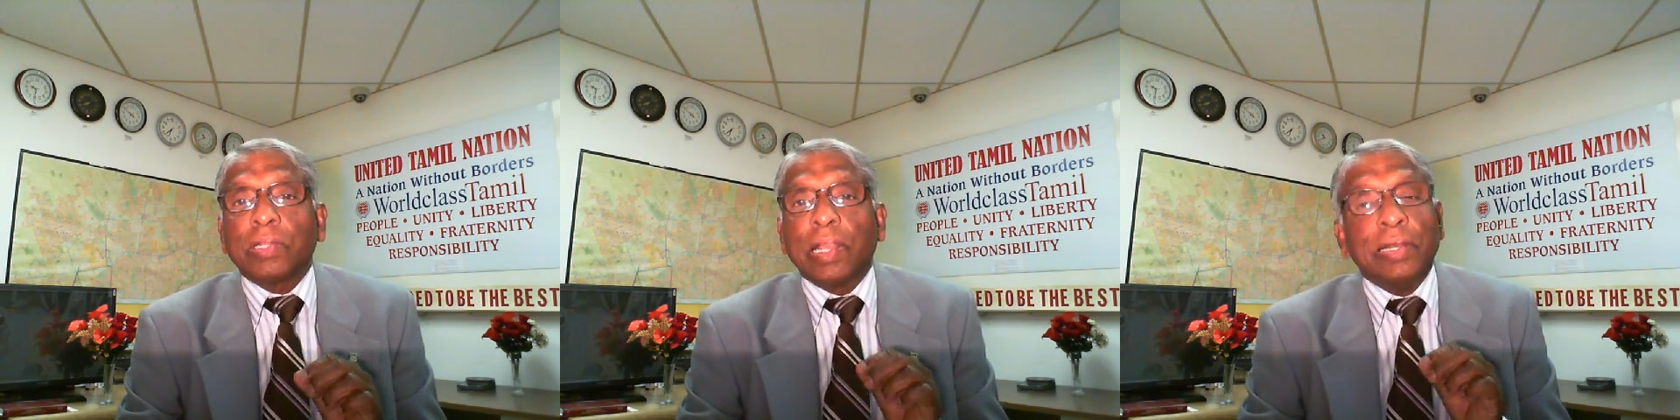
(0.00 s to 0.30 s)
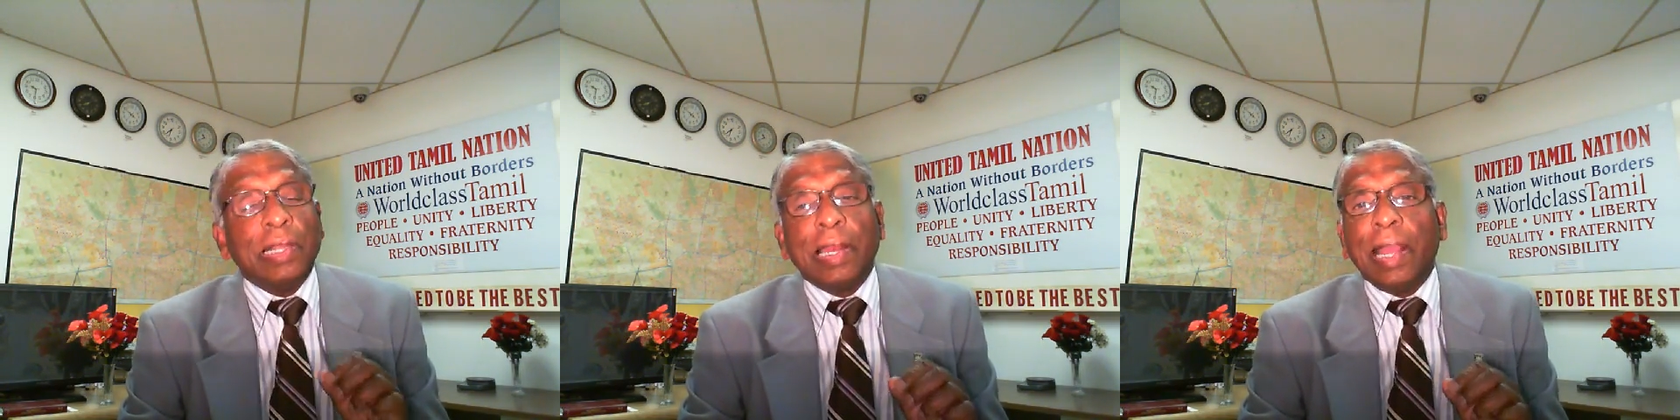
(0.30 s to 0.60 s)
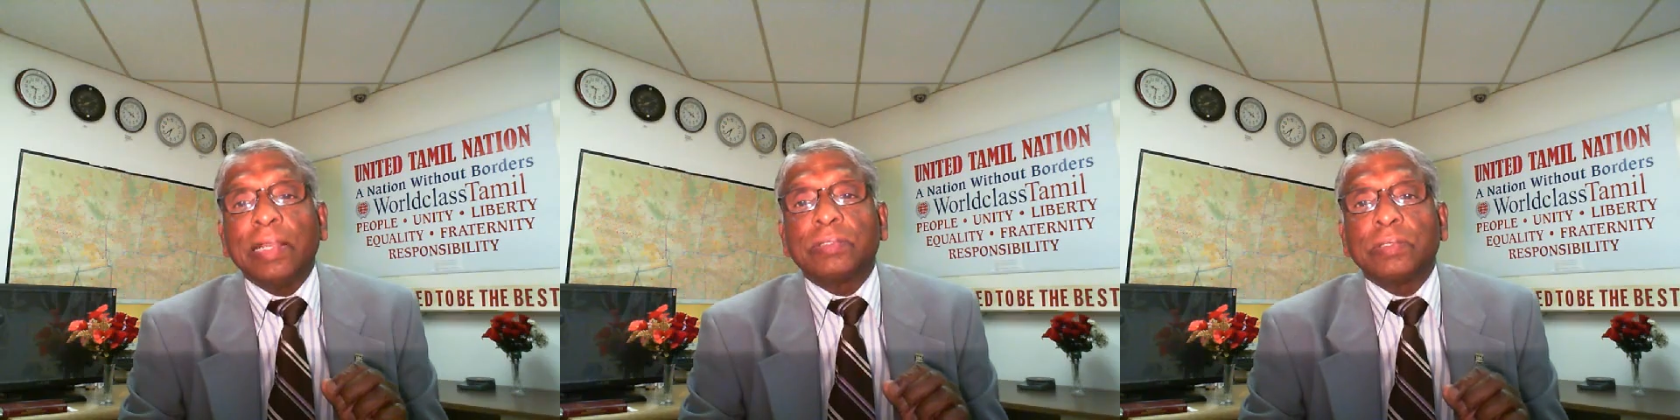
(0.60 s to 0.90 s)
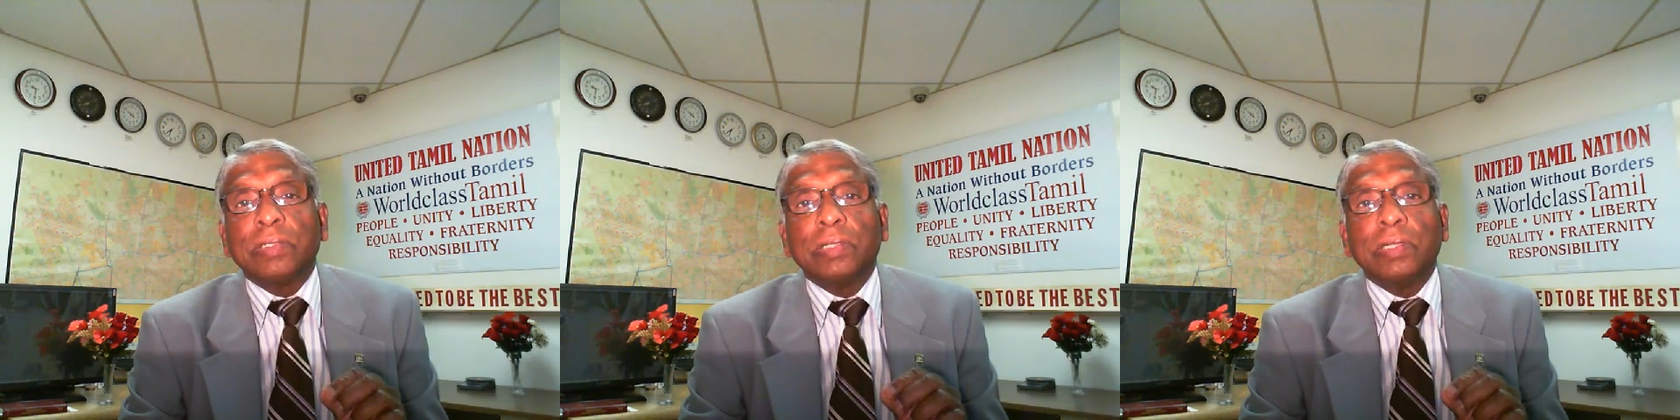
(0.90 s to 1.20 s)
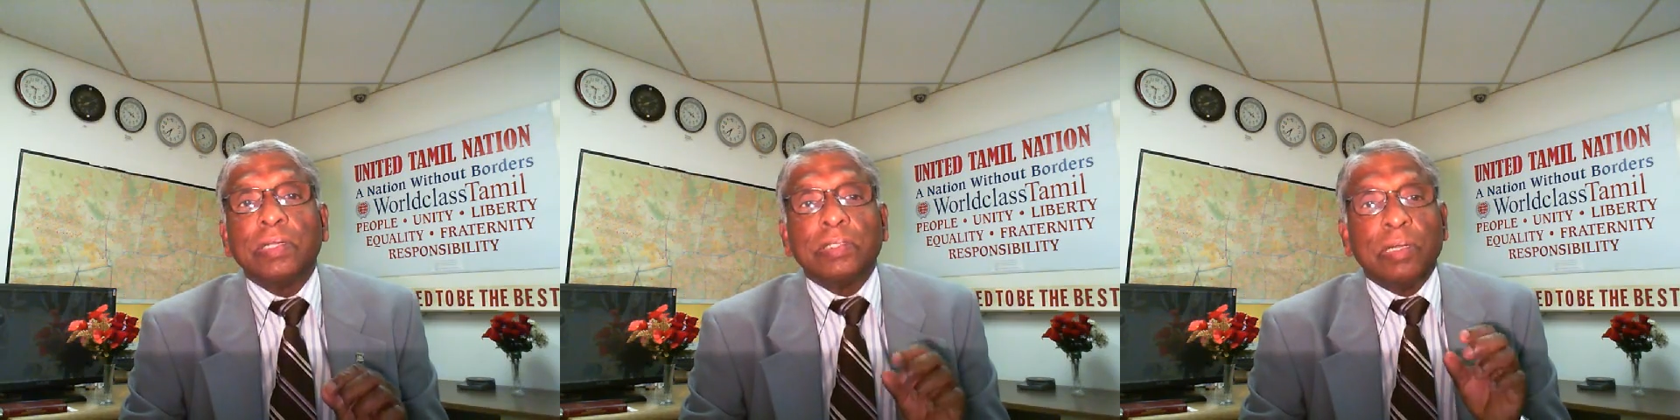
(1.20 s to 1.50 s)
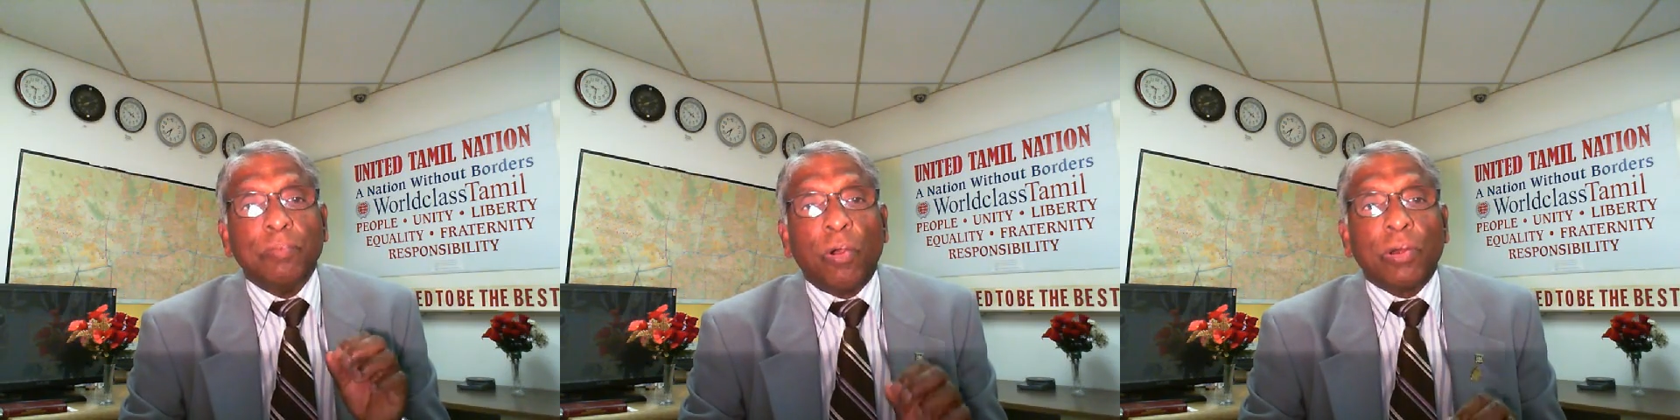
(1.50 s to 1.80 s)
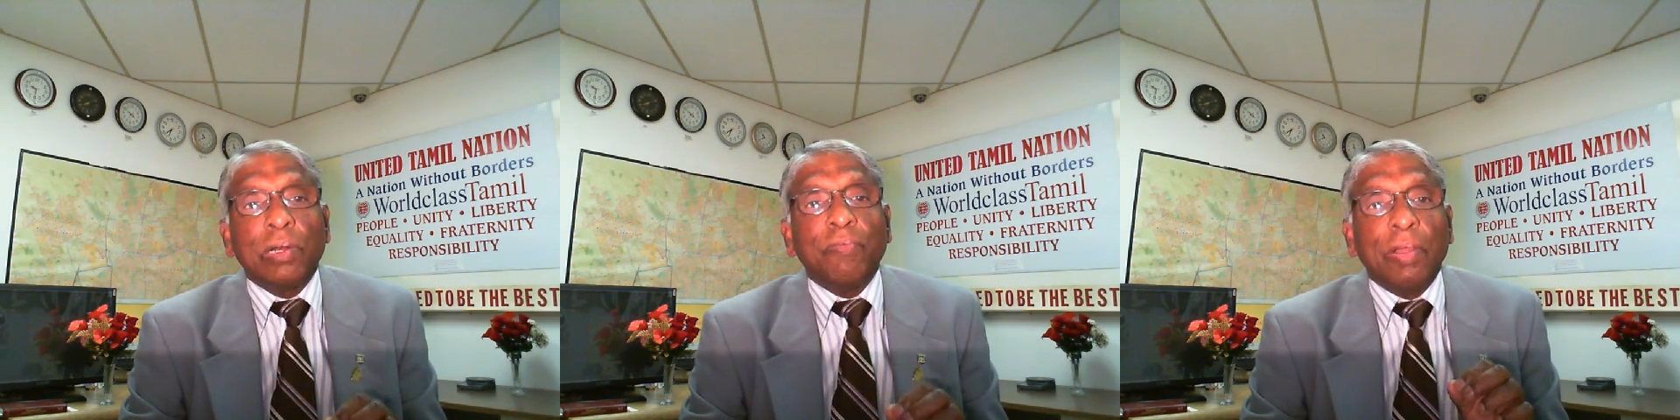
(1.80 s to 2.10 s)
India lacks the
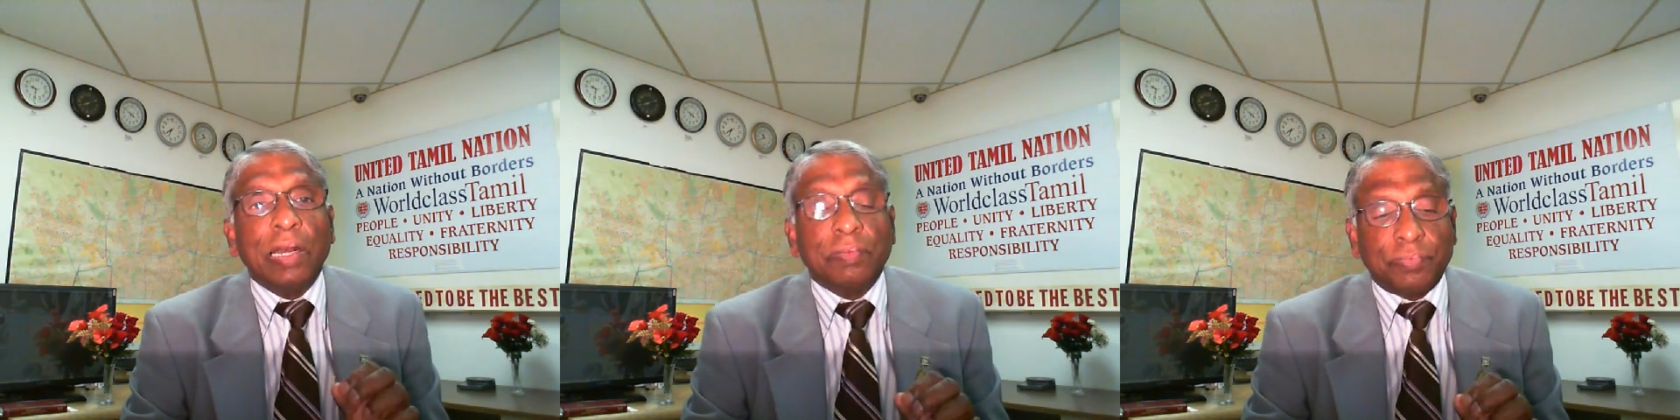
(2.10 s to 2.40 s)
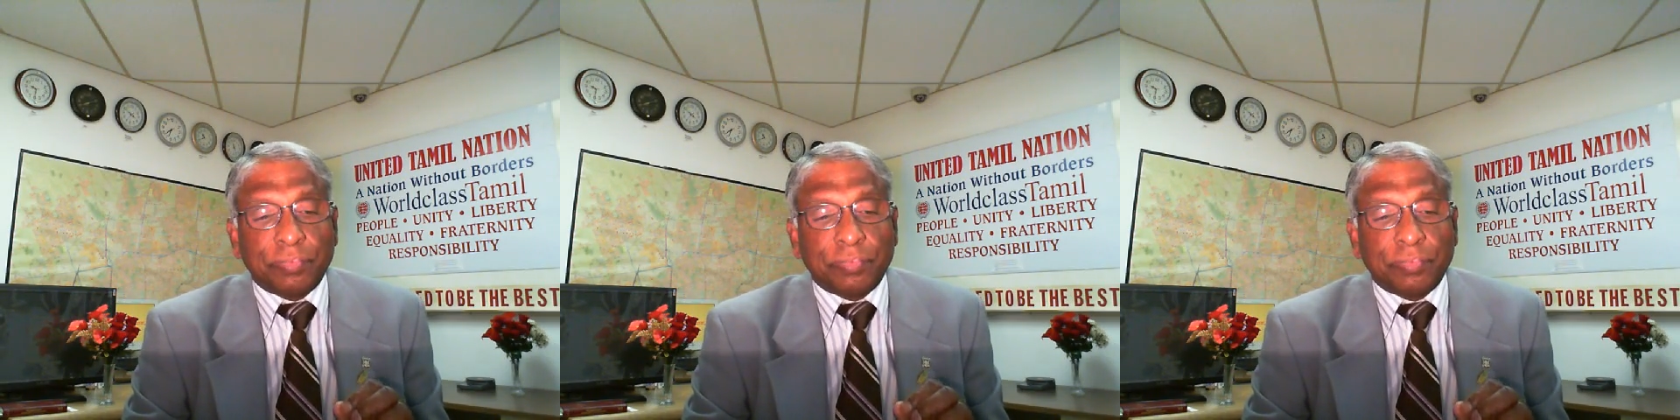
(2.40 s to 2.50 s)
moral will